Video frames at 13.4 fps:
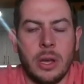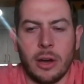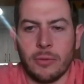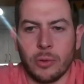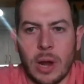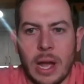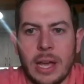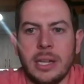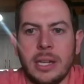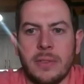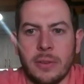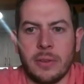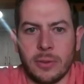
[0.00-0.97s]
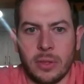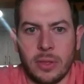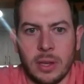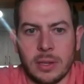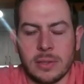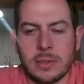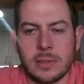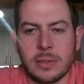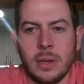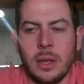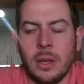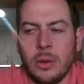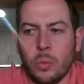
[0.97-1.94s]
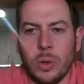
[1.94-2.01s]
a variety of different things
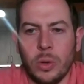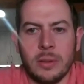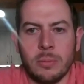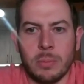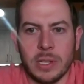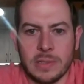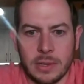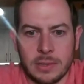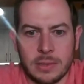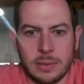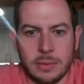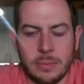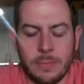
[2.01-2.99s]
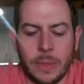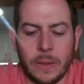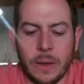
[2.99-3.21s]
within business.